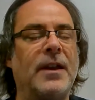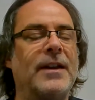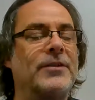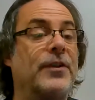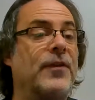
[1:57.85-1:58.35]

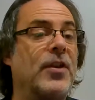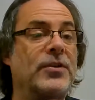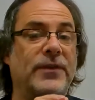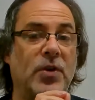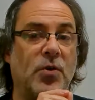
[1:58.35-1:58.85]
So for those
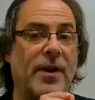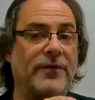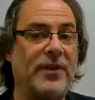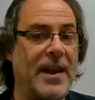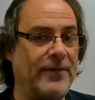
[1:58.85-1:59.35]
of you who have
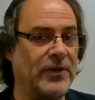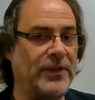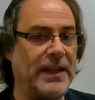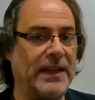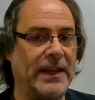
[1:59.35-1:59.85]
never
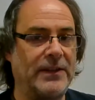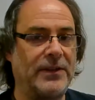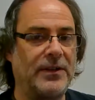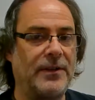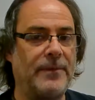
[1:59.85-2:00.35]
seen it,
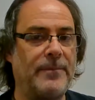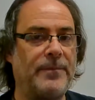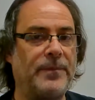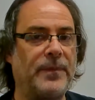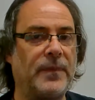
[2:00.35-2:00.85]

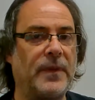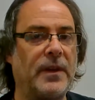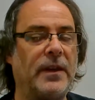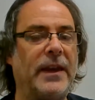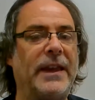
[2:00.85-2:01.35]

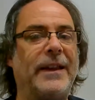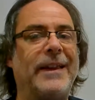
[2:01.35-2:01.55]
it